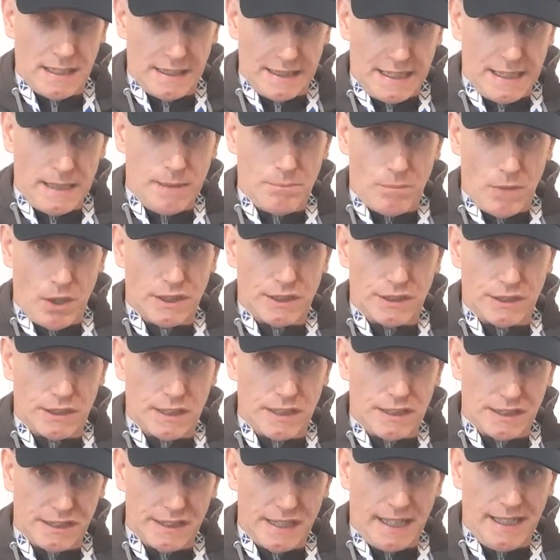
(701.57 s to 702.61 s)
He
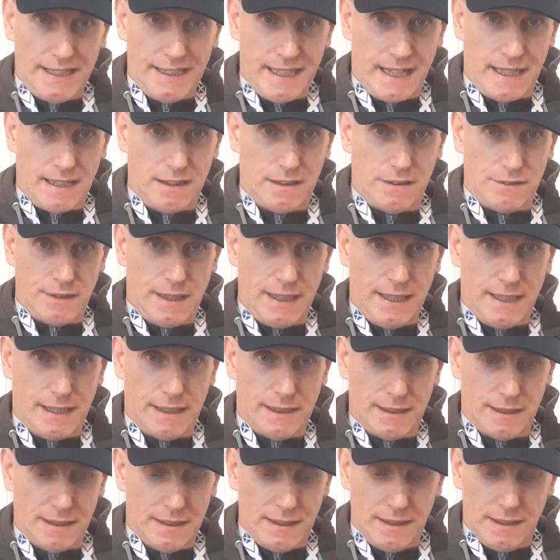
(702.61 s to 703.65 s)
must sign that, right?